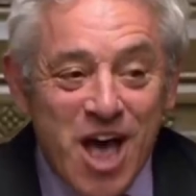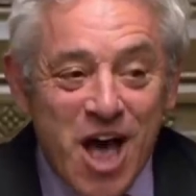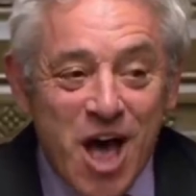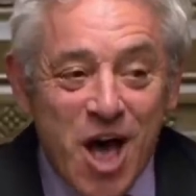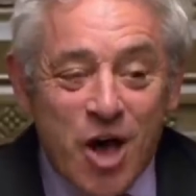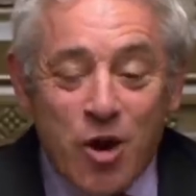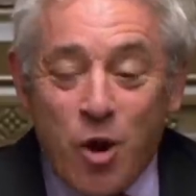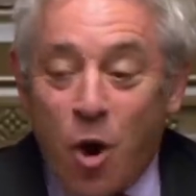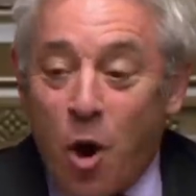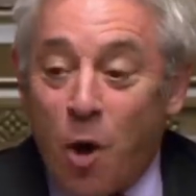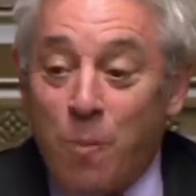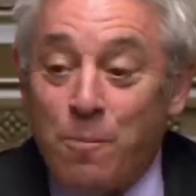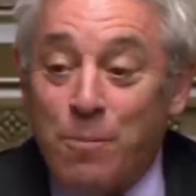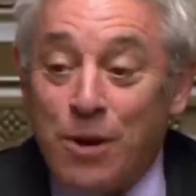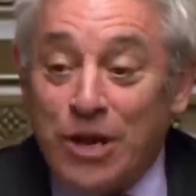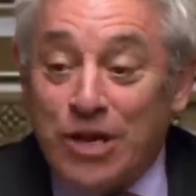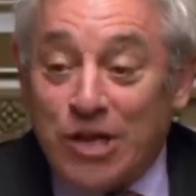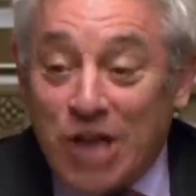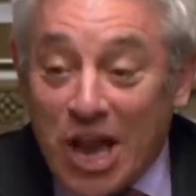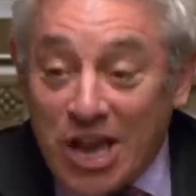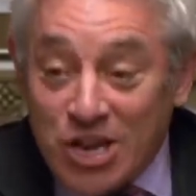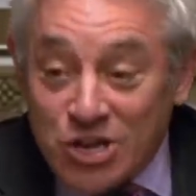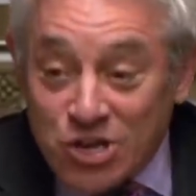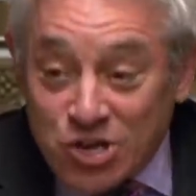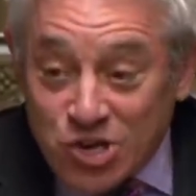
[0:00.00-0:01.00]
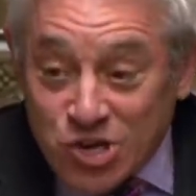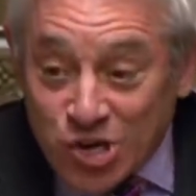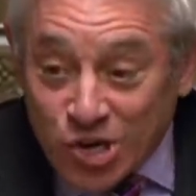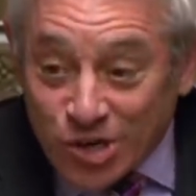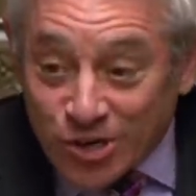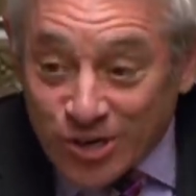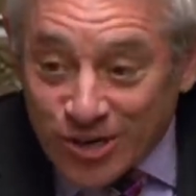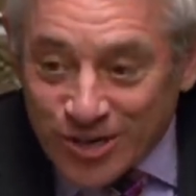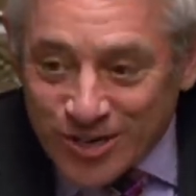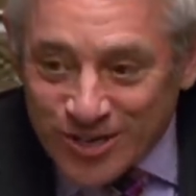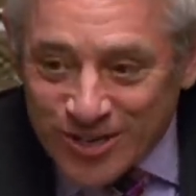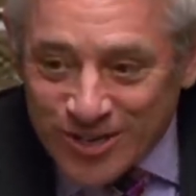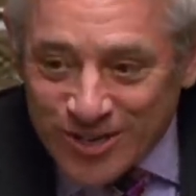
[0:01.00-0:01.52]
an obligation
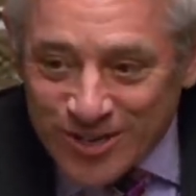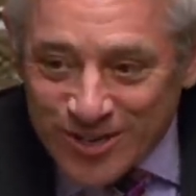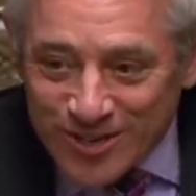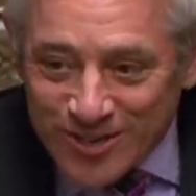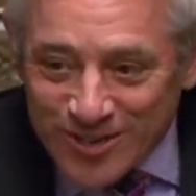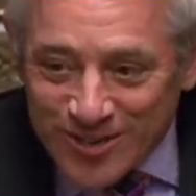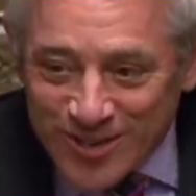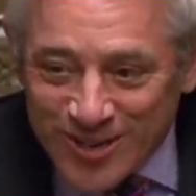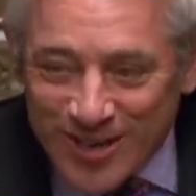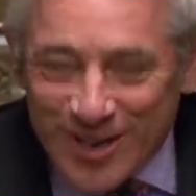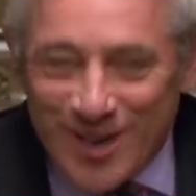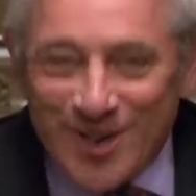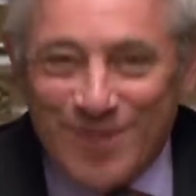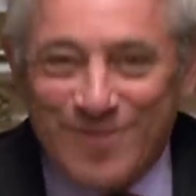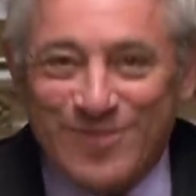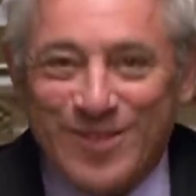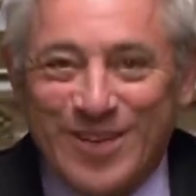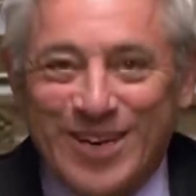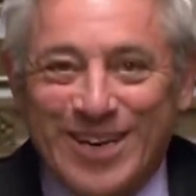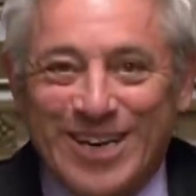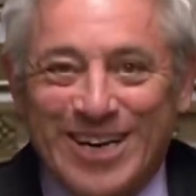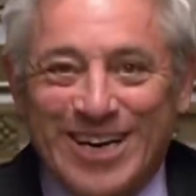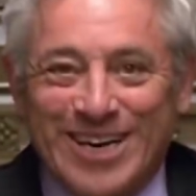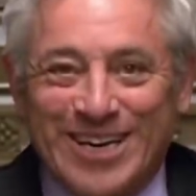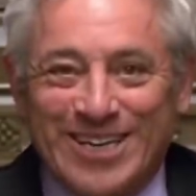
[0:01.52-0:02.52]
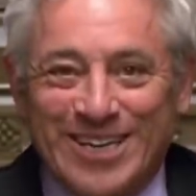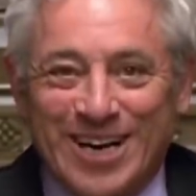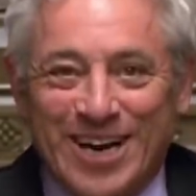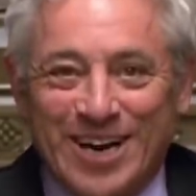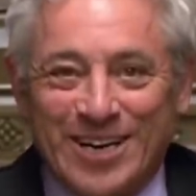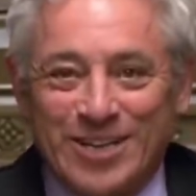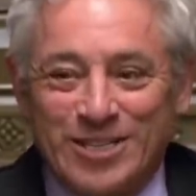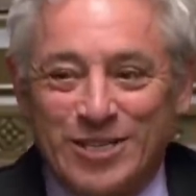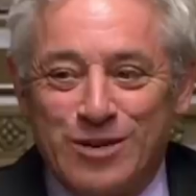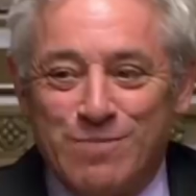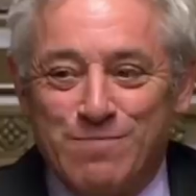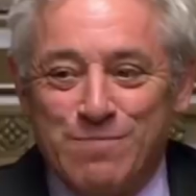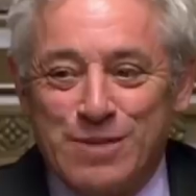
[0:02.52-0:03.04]
of the Leader
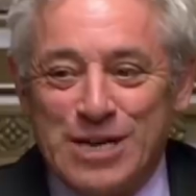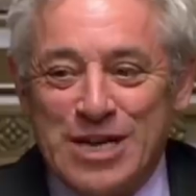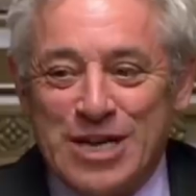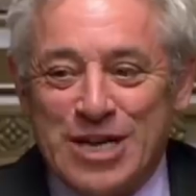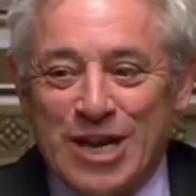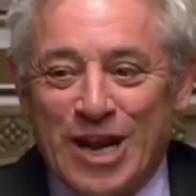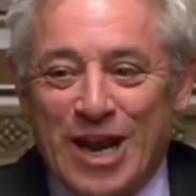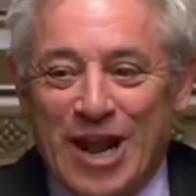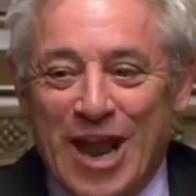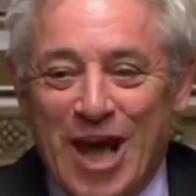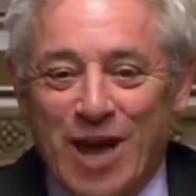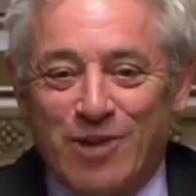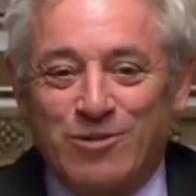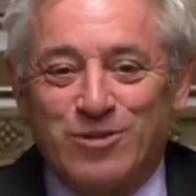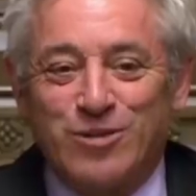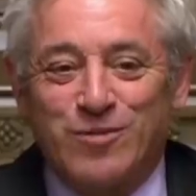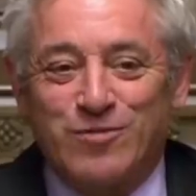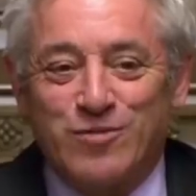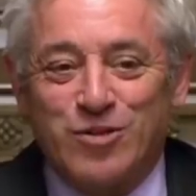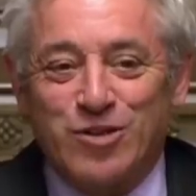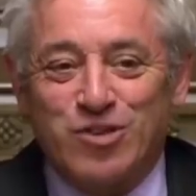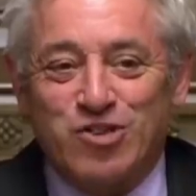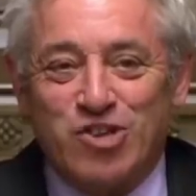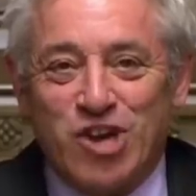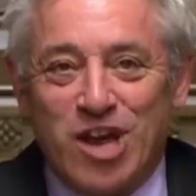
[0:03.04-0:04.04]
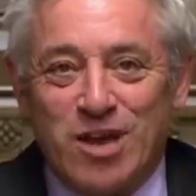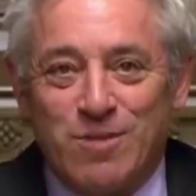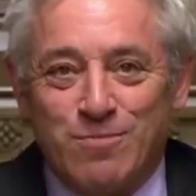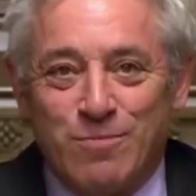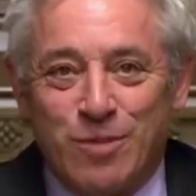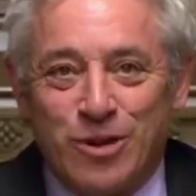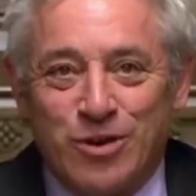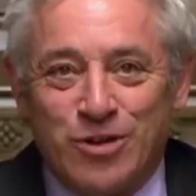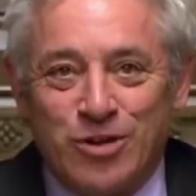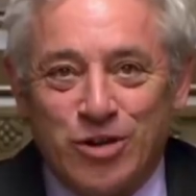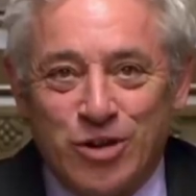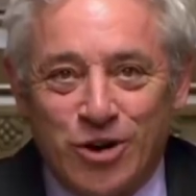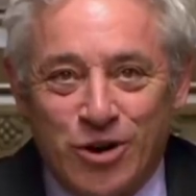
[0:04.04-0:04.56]
to beetle out of the
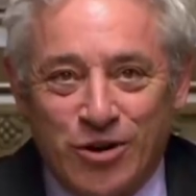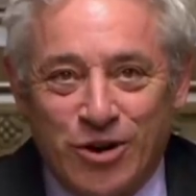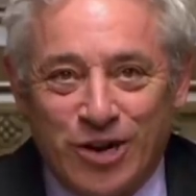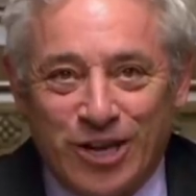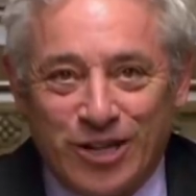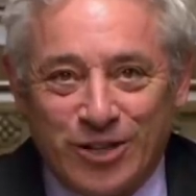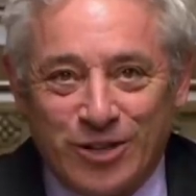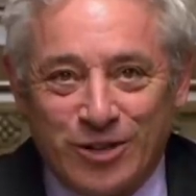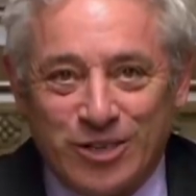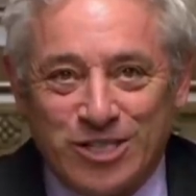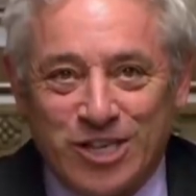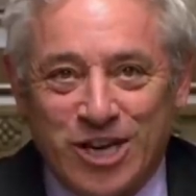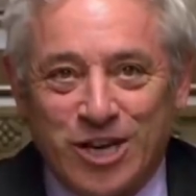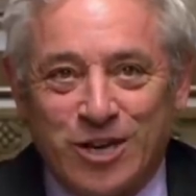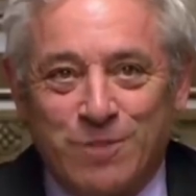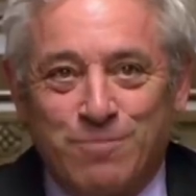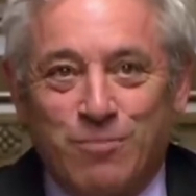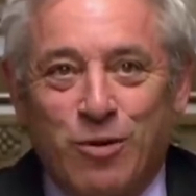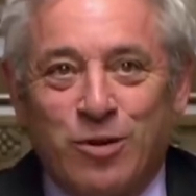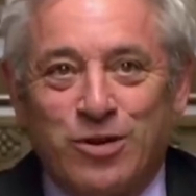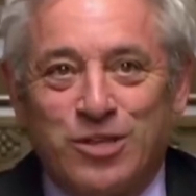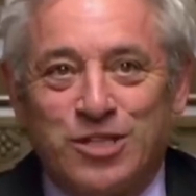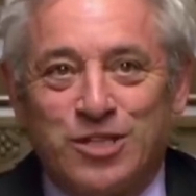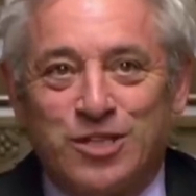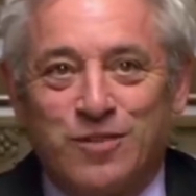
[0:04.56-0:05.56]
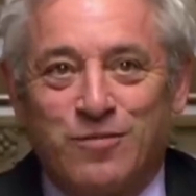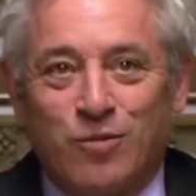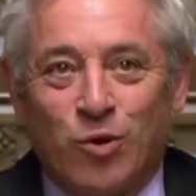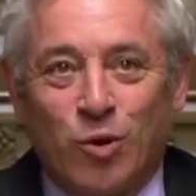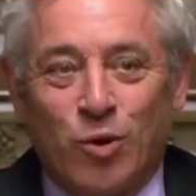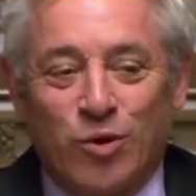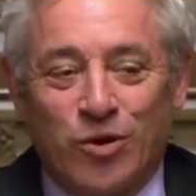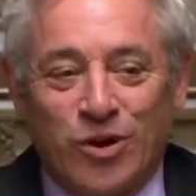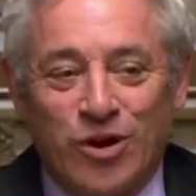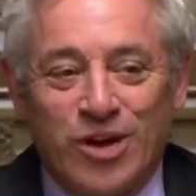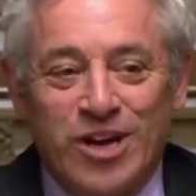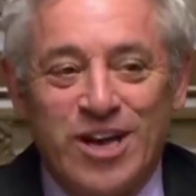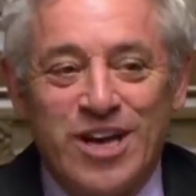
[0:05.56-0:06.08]
chamber during the said points of
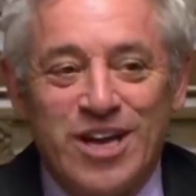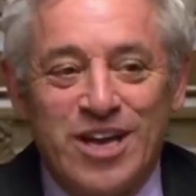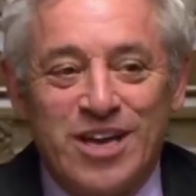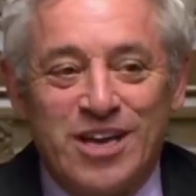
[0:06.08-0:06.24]
order,